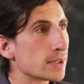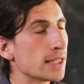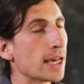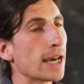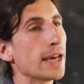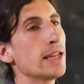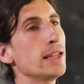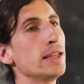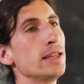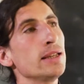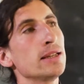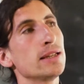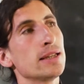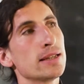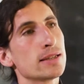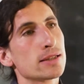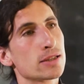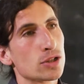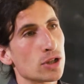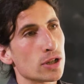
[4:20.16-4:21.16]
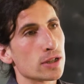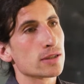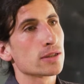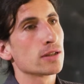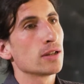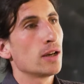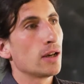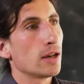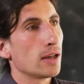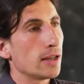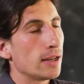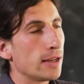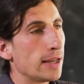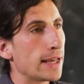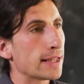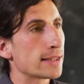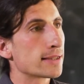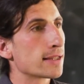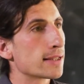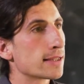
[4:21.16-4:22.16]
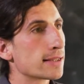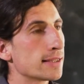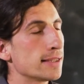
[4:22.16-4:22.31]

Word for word: The idea is just let's